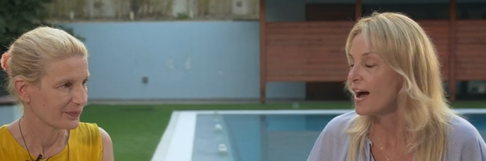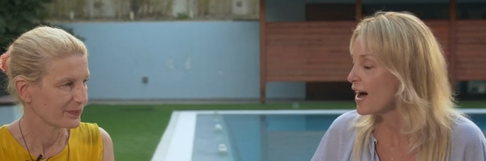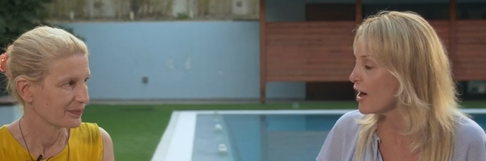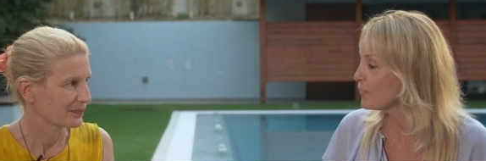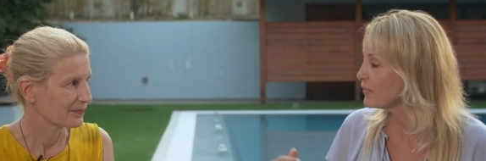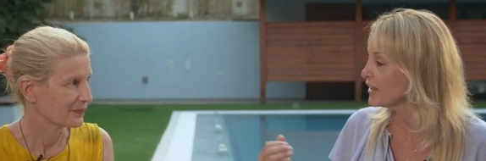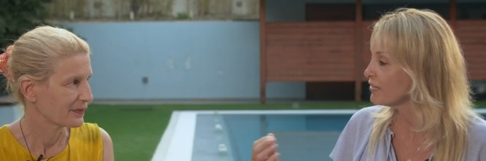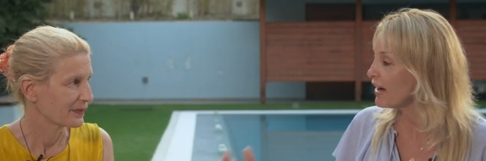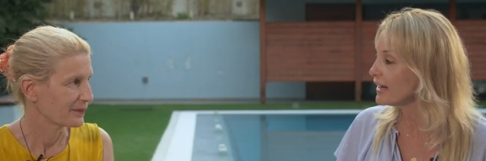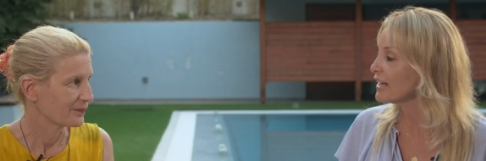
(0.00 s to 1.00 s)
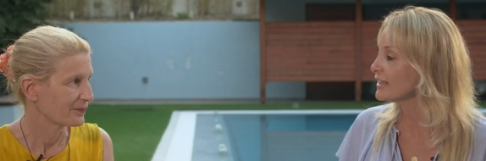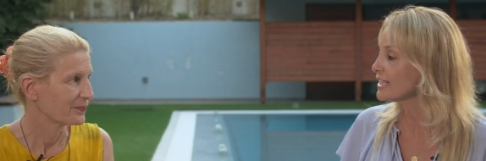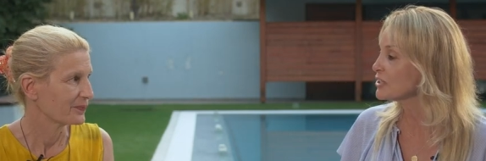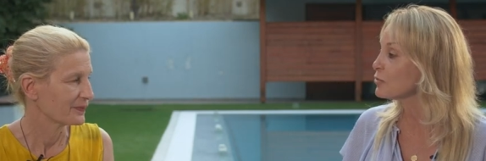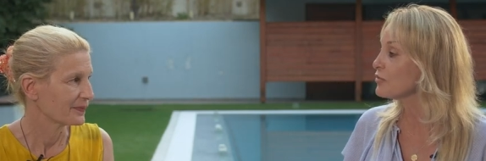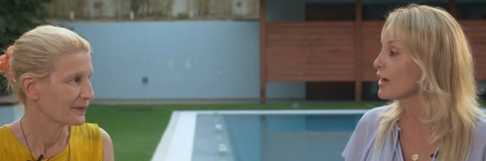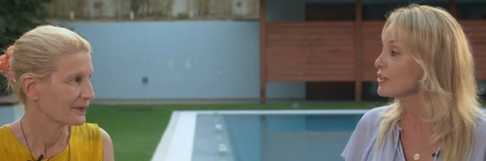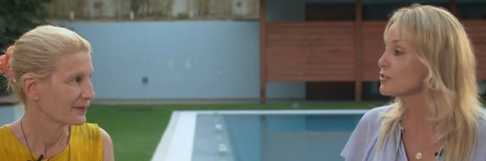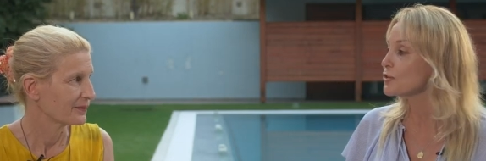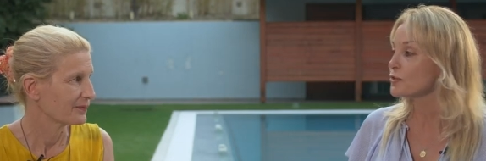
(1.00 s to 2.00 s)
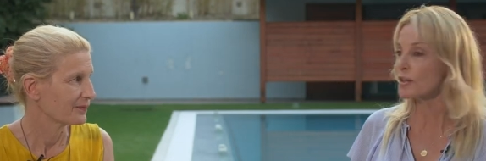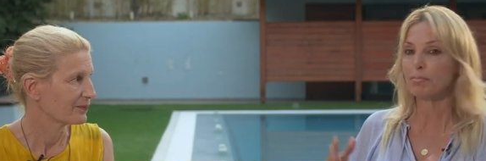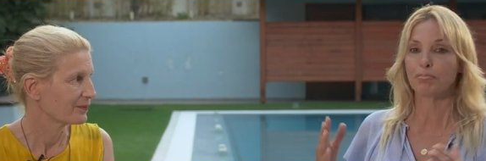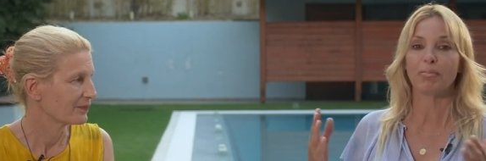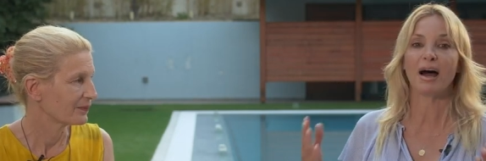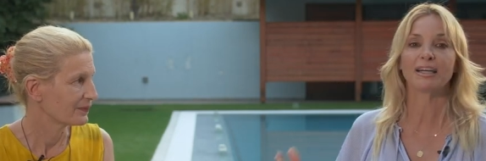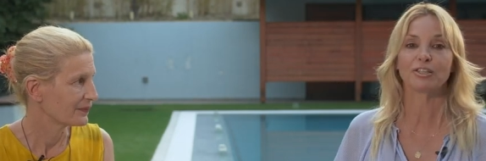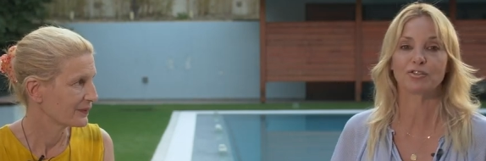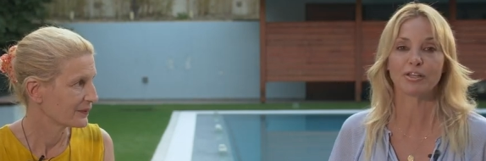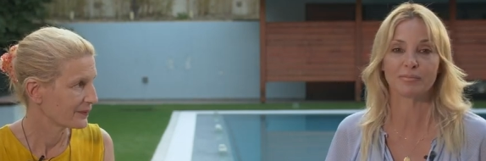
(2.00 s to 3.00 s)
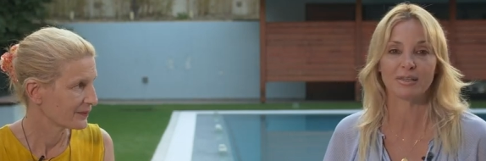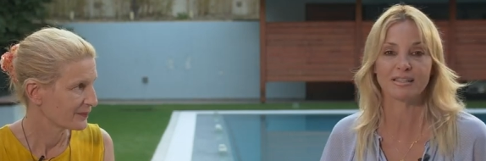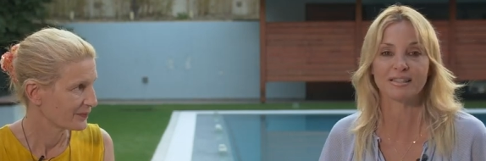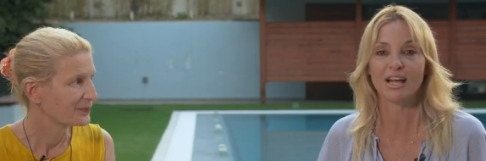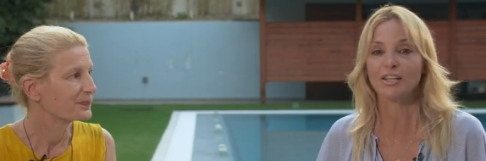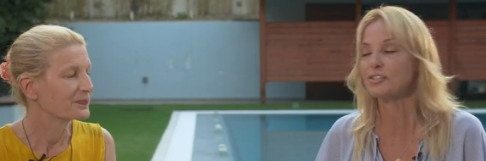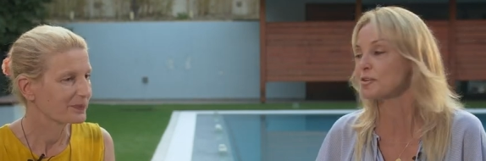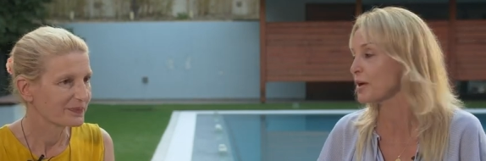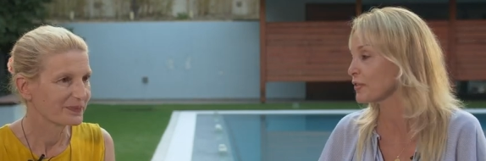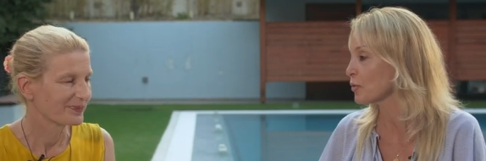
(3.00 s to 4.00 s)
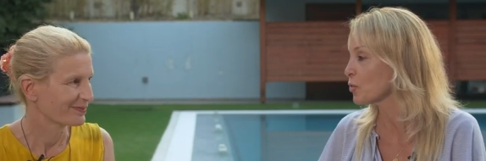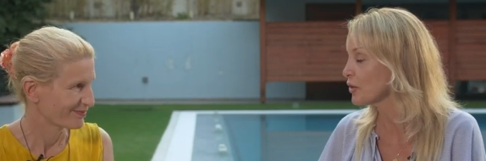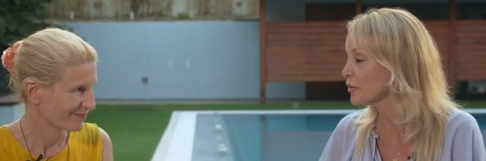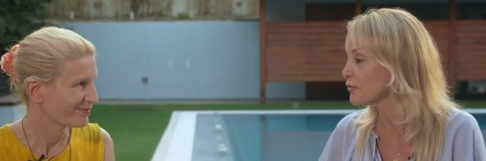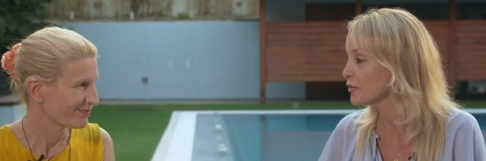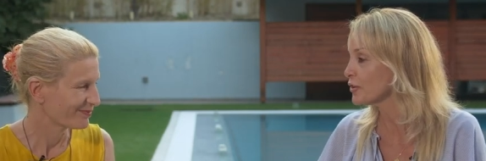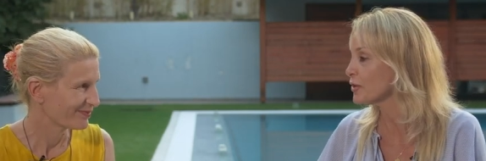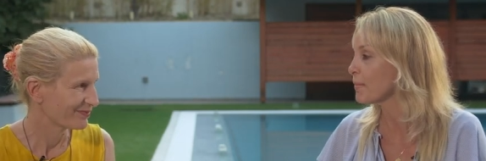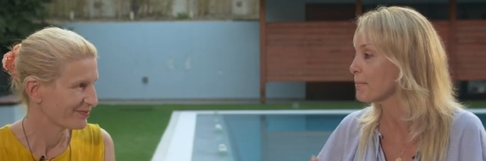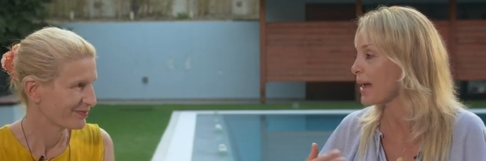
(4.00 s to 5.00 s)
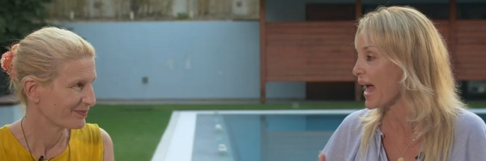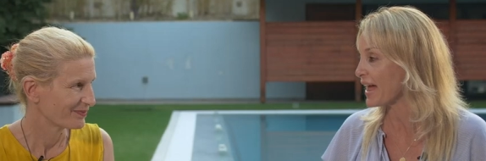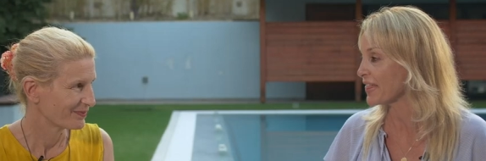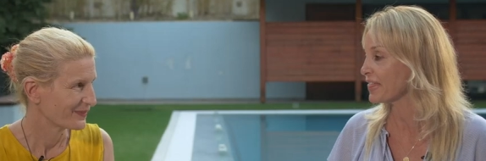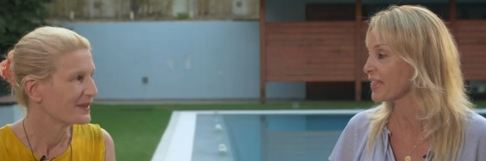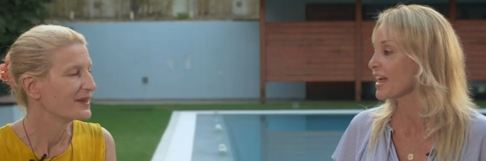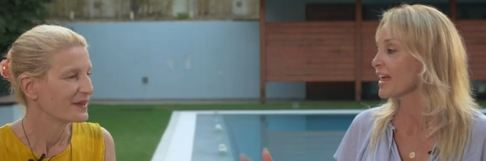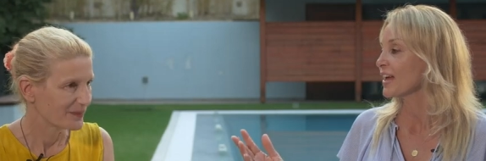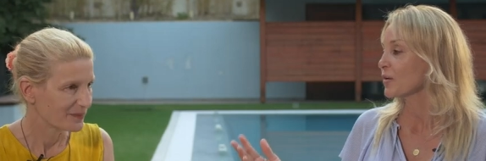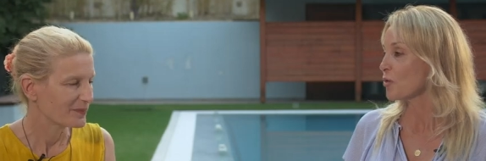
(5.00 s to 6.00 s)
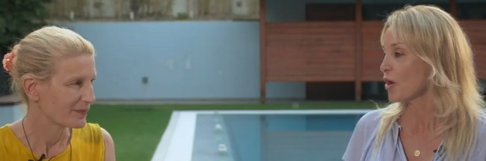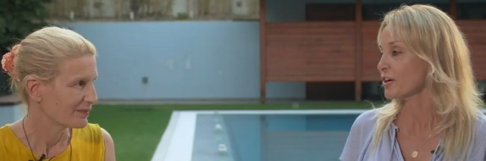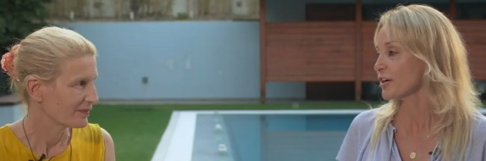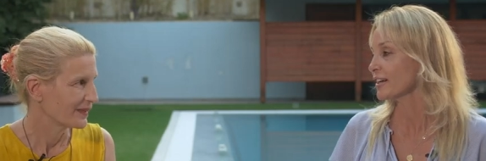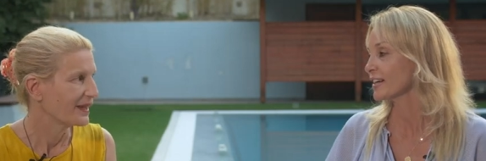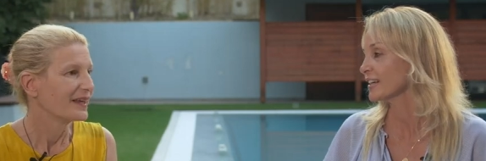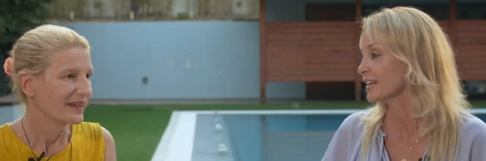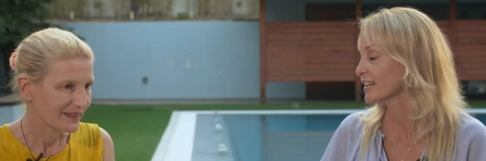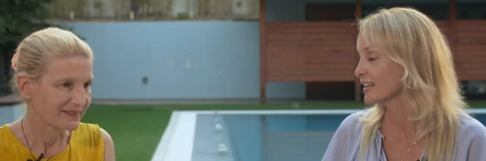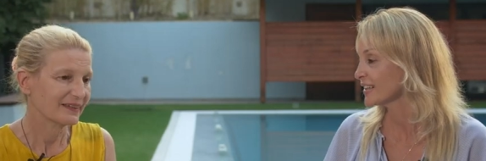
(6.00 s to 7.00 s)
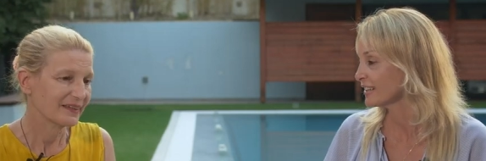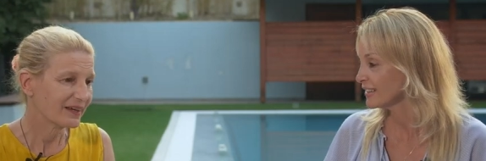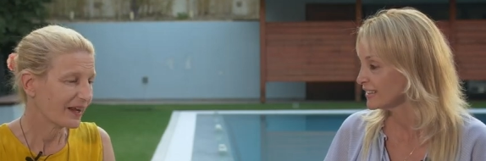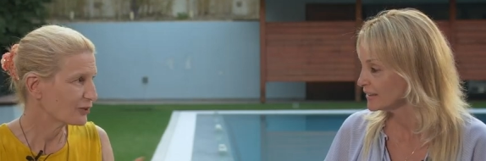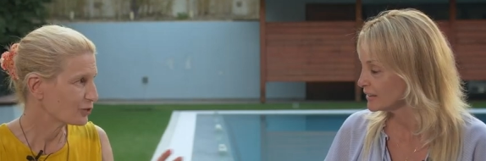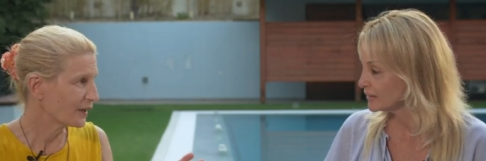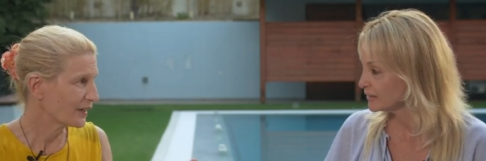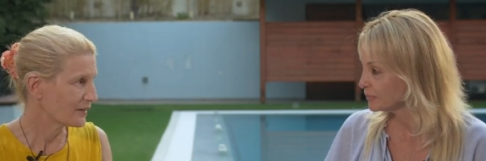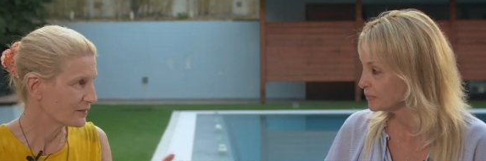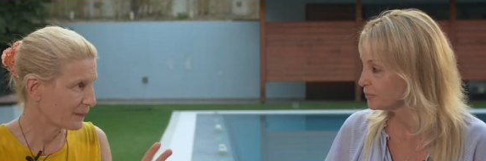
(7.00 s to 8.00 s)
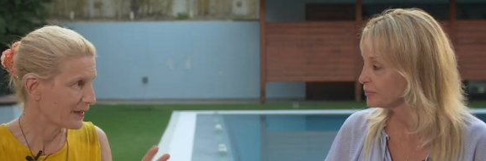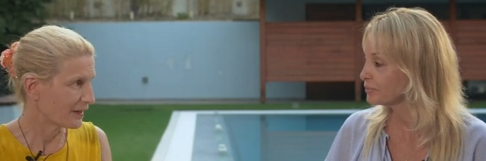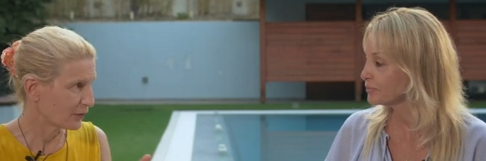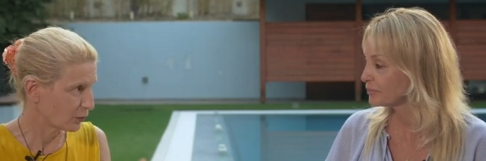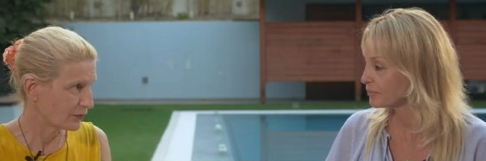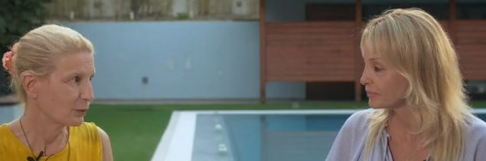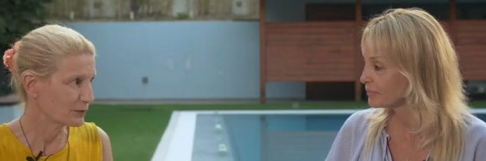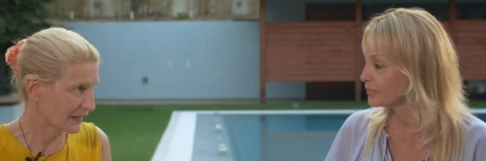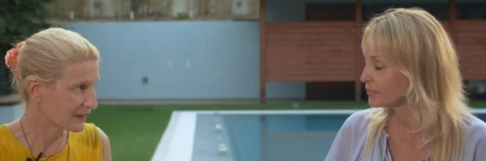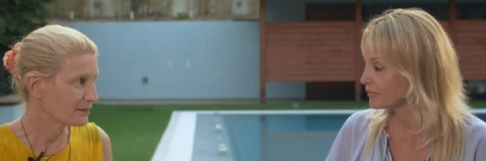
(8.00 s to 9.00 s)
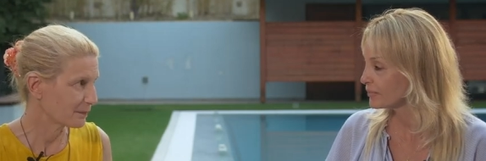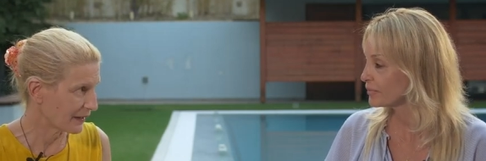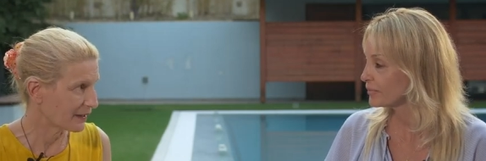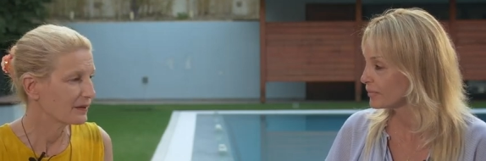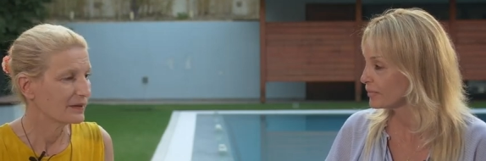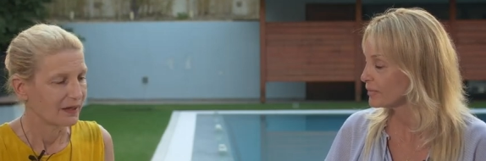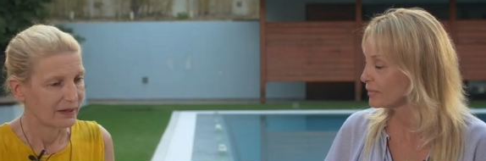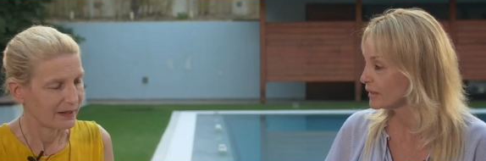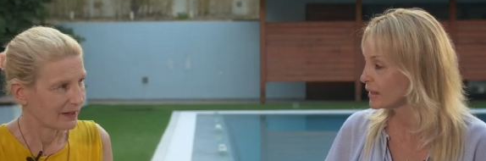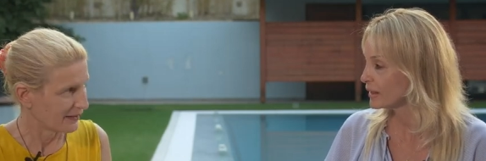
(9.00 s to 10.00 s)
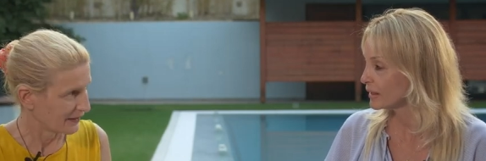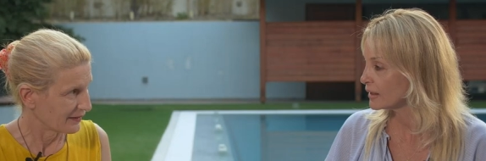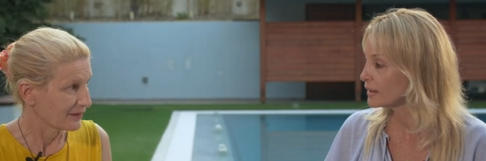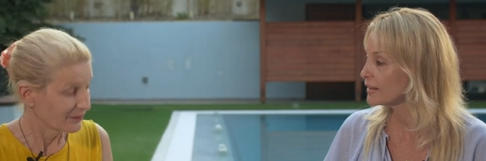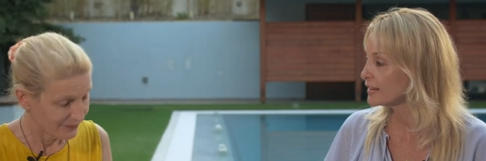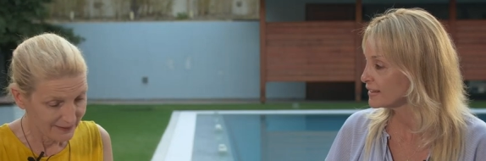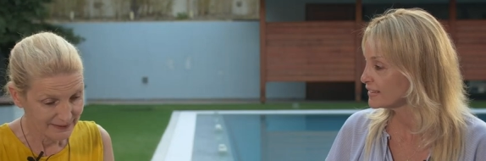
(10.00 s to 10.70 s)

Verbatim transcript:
Speaker 1: Um, Vana, let's move on to the body treatments. Tell us about the wonderful
Speaker 2: bath water. Yes, here actually the, spa, the Loutraki Spa uh,